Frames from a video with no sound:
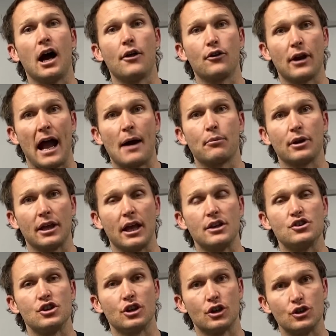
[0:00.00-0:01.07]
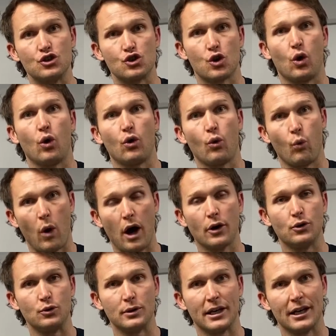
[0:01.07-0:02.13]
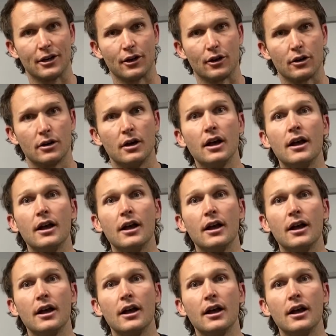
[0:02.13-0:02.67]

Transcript: other application control the Wahoo kickr.